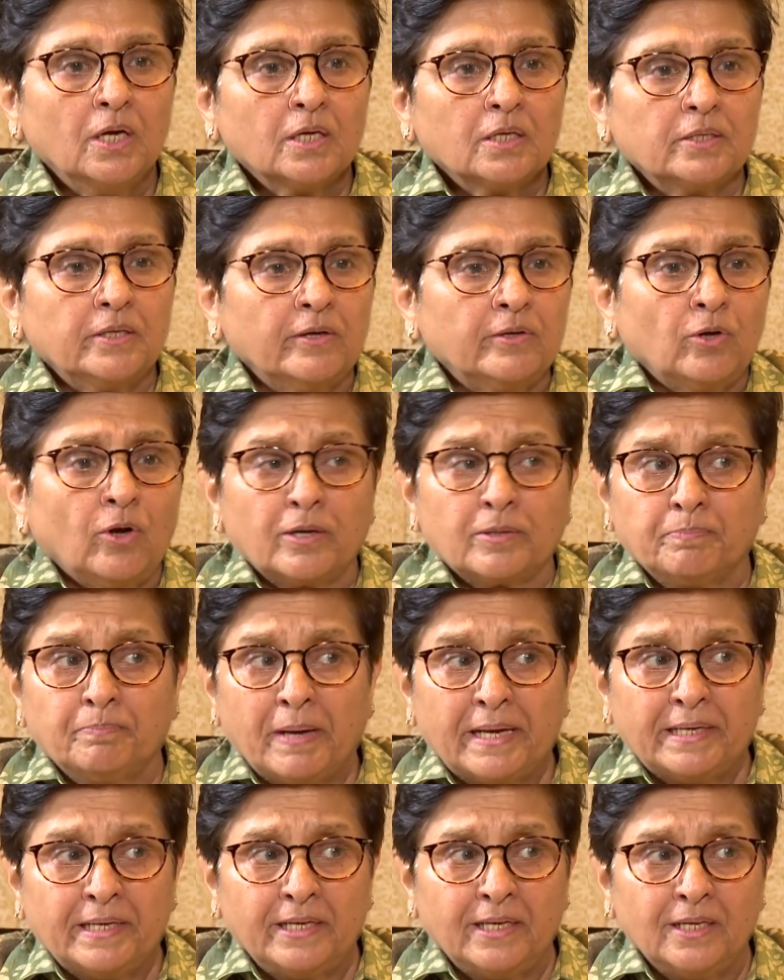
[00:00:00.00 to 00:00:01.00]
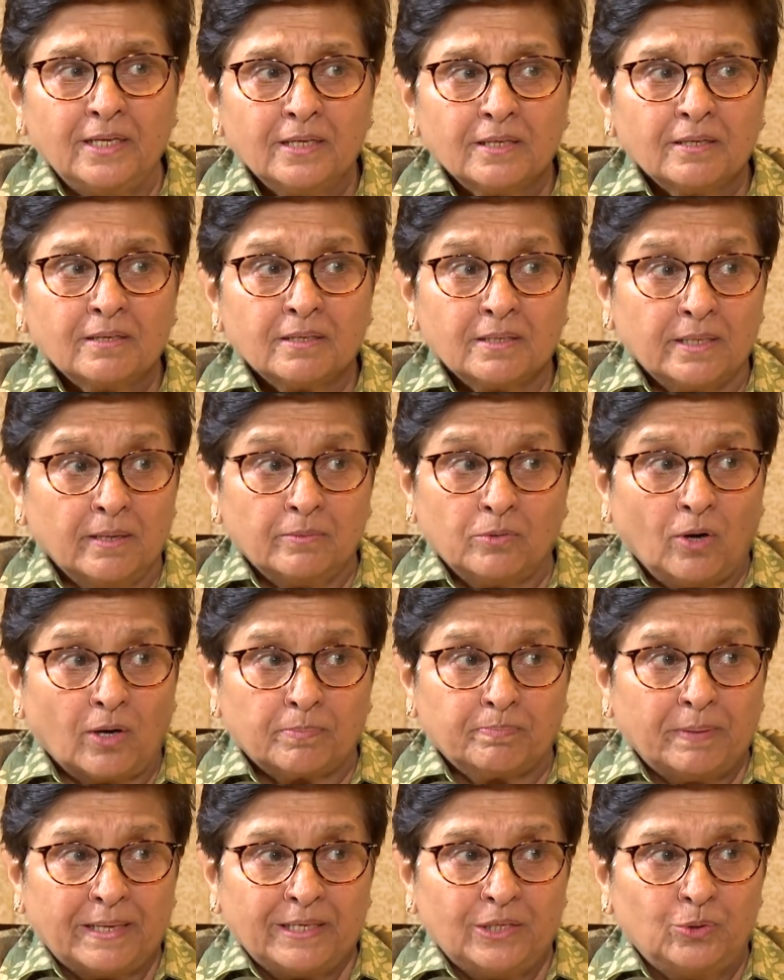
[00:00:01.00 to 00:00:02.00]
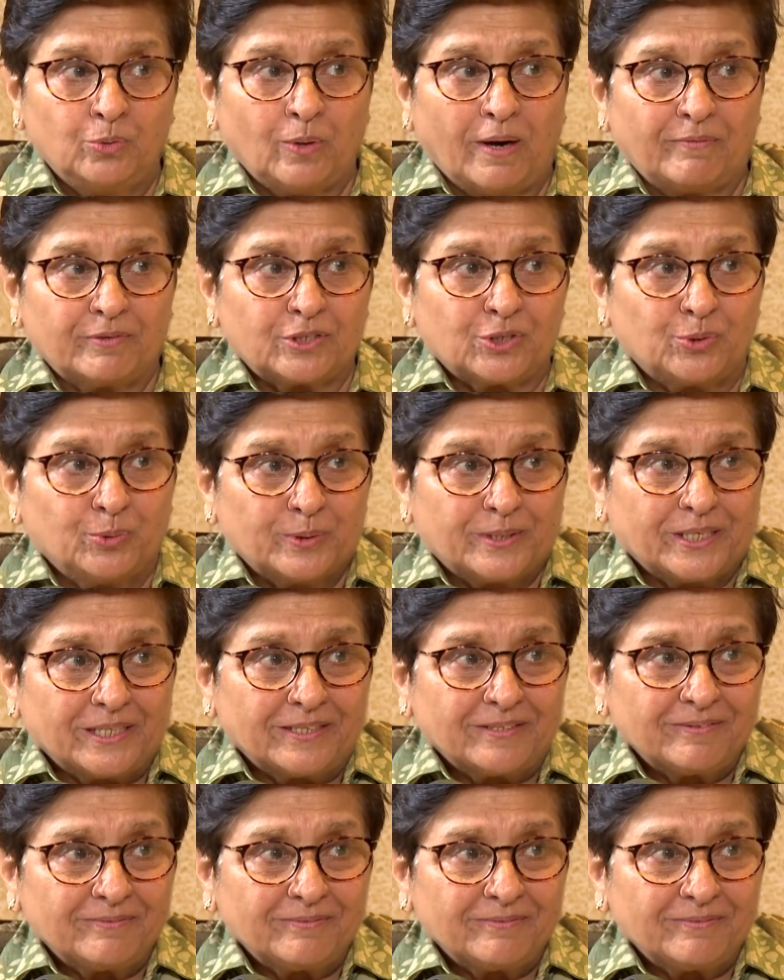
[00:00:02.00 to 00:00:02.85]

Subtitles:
There are not many who have a scooty.